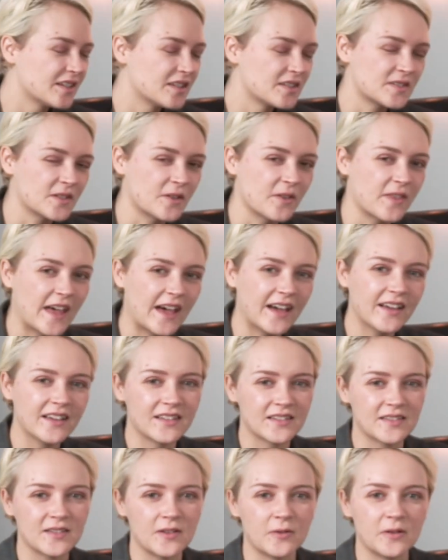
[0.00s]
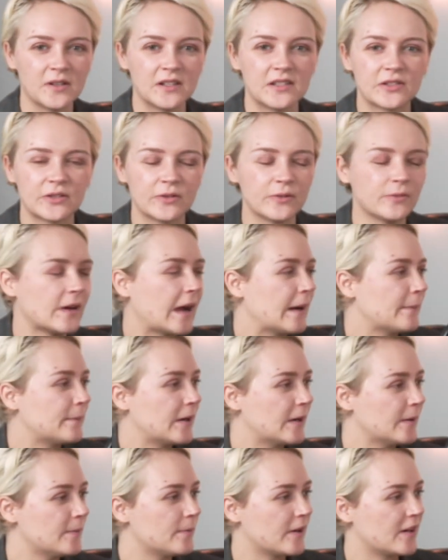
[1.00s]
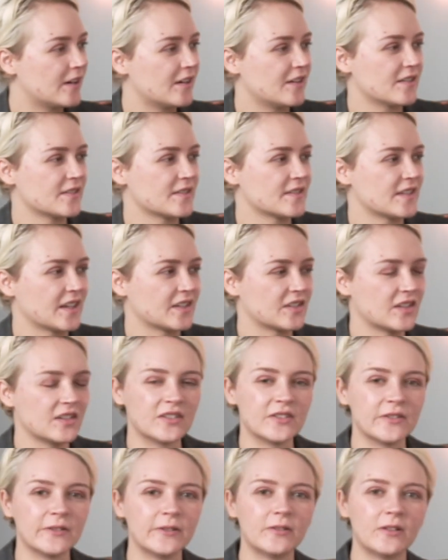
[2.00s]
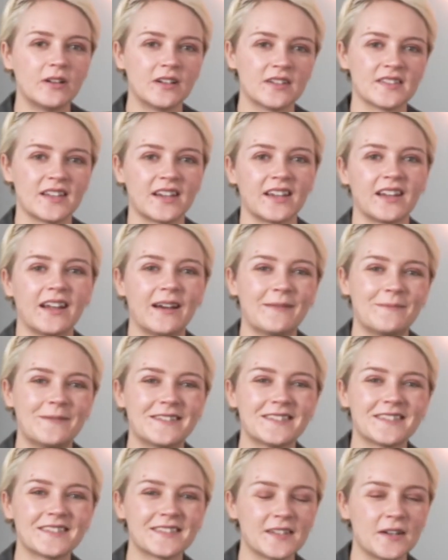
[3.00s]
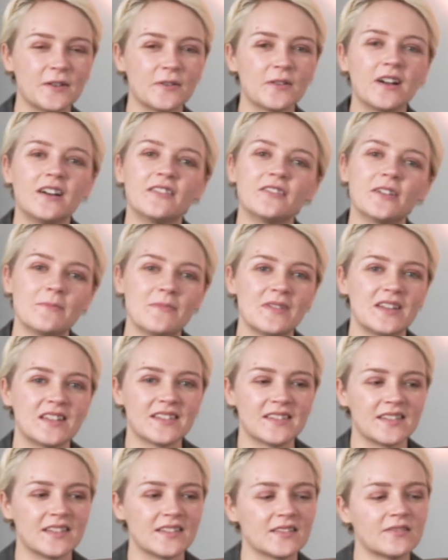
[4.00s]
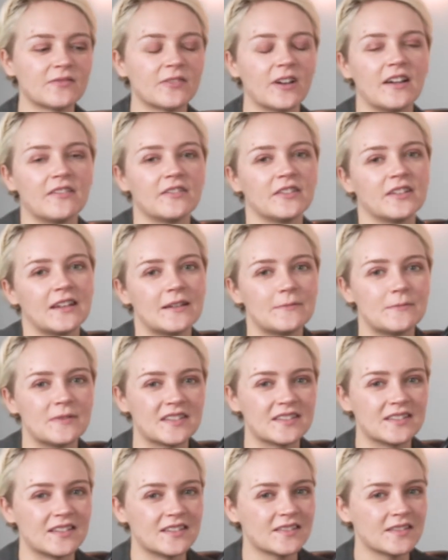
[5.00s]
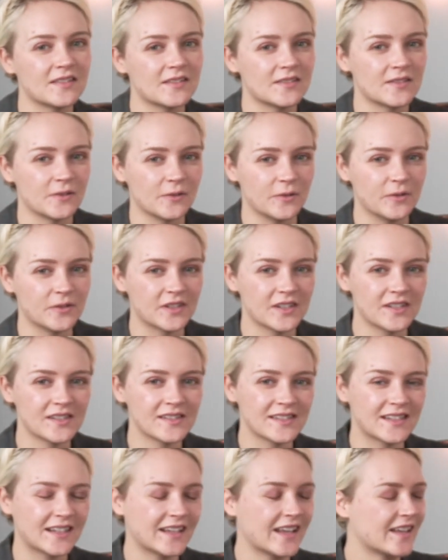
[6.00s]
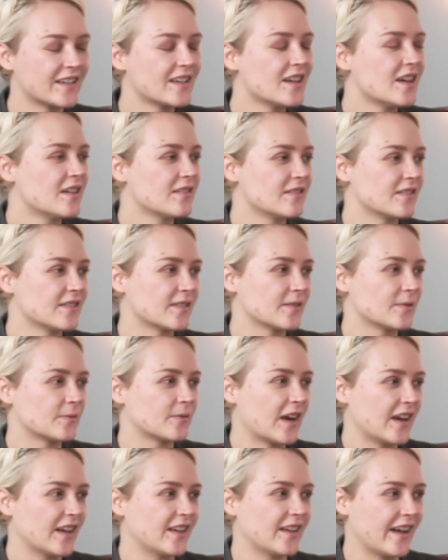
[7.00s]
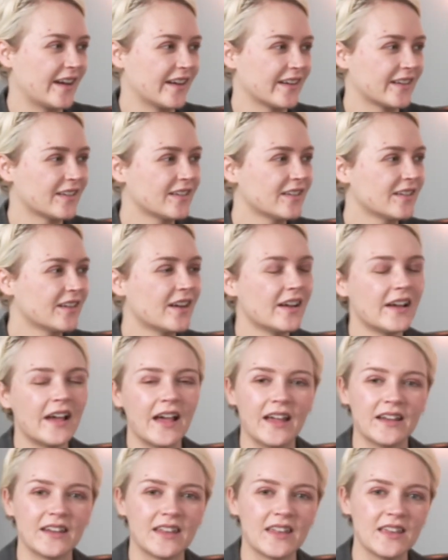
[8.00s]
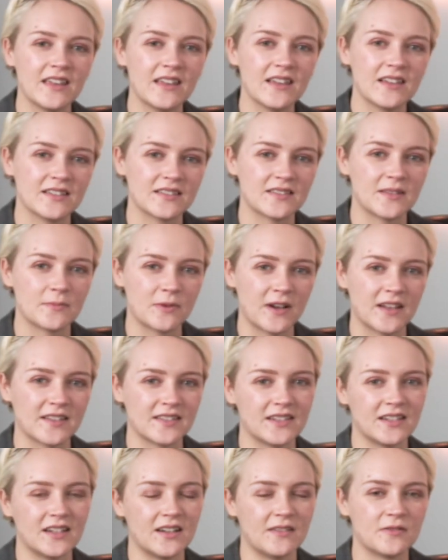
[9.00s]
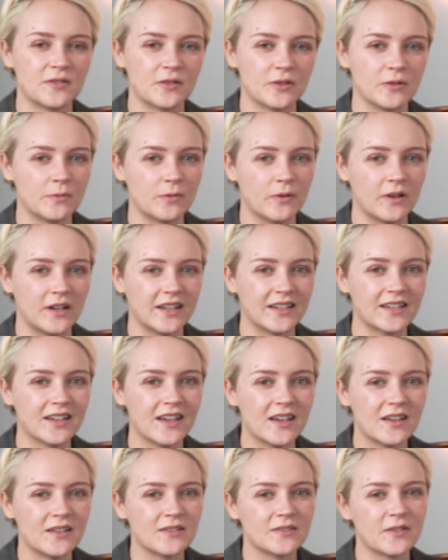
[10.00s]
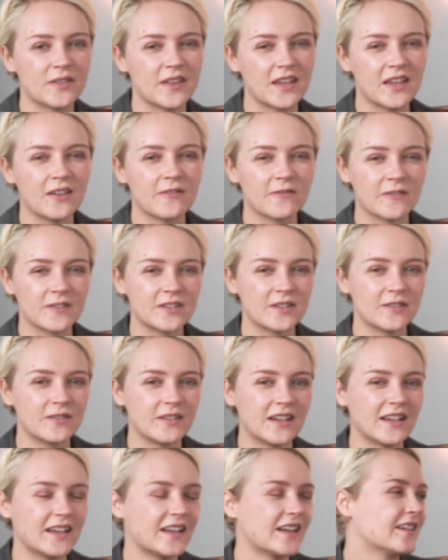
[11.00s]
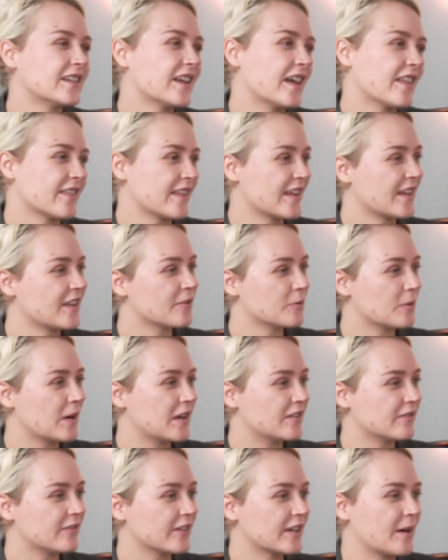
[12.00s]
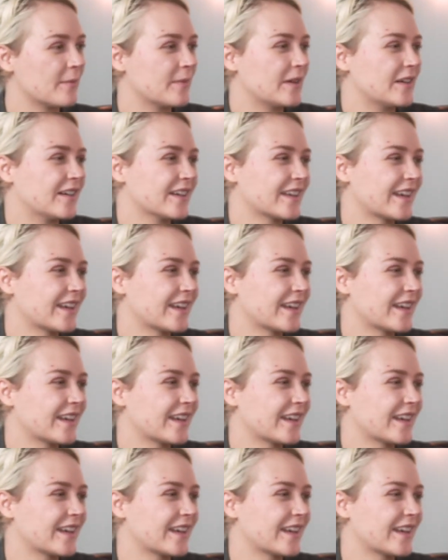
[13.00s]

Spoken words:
So that is going to wrap up our section 2, our second episode of our mini season for Everyday Business Solutions. And again, this is Ryan Hacker, and he is the president of TruePoint. So thank you for tuning in, and thank you, Ryan, for coming on